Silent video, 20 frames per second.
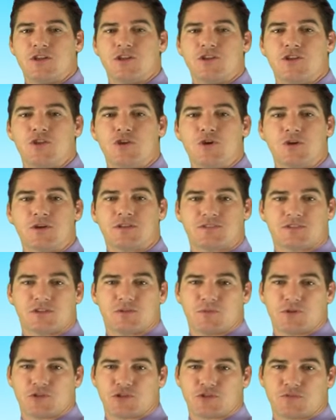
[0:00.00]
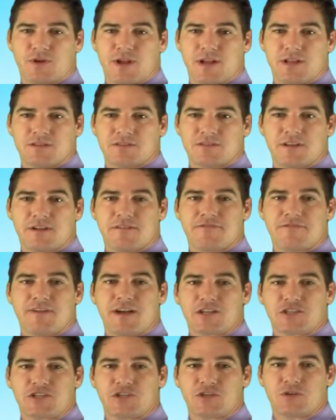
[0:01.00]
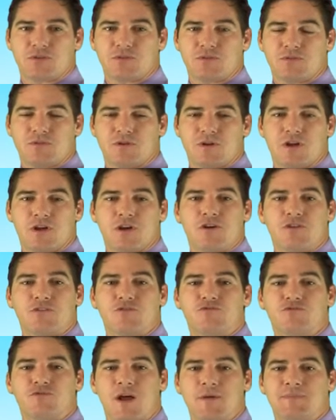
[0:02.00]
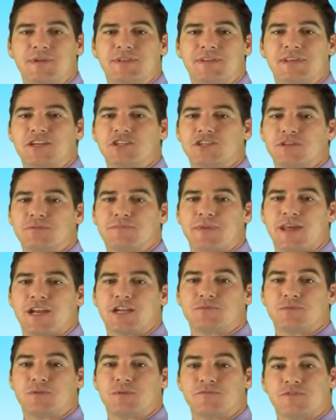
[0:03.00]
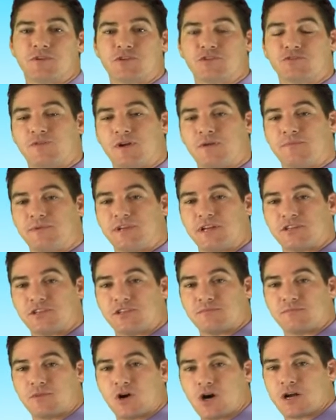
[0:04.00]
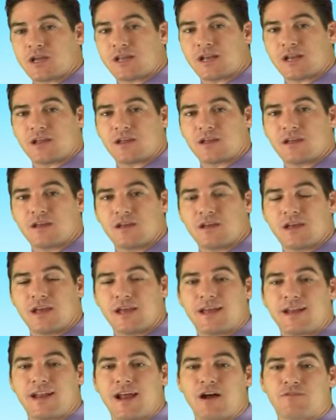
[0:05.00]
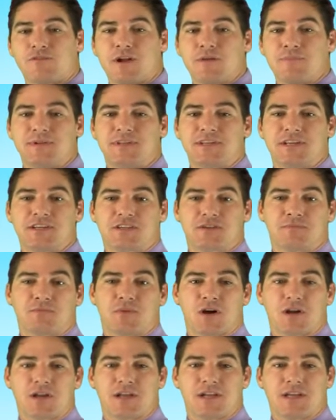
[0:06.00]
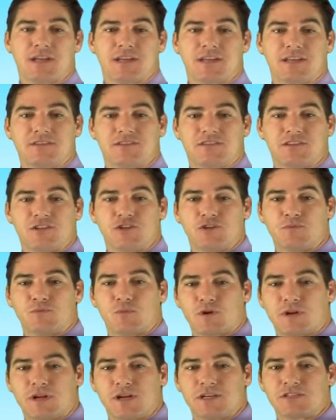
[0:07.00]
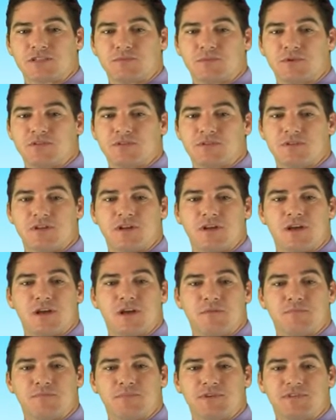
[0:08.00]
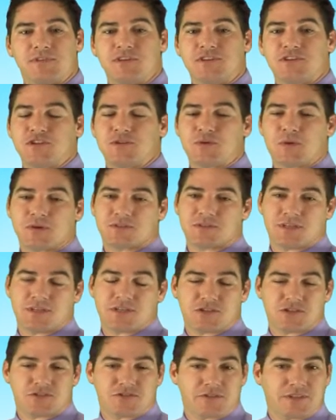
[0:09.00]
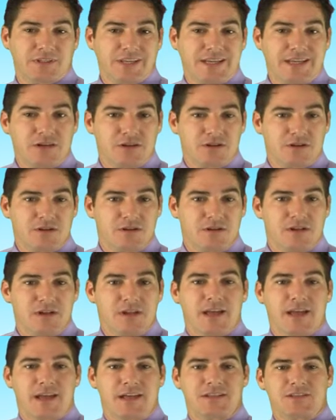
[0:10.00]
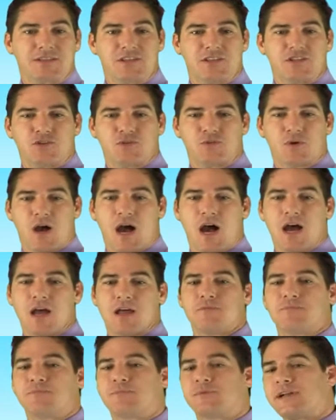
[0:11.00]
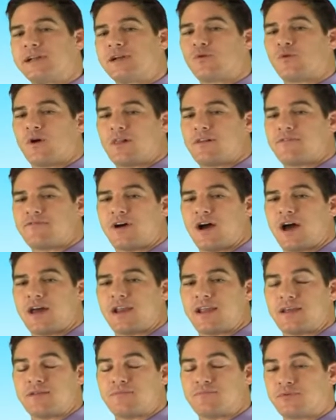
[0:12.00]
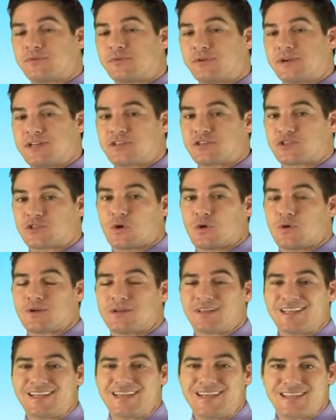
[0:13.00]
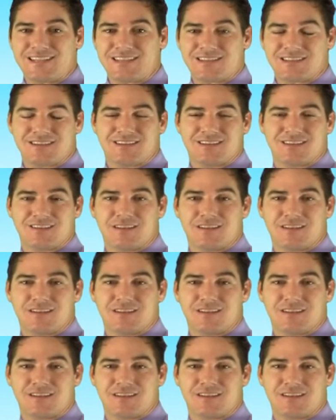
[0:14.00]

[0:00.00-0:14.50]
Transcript: new consumer trends that affect you, reputation management versus reputation marketing, and how reputation marketing can send you more customers, position you as the industry leader, and send you hot, pre-qualified, and pre-sold leads.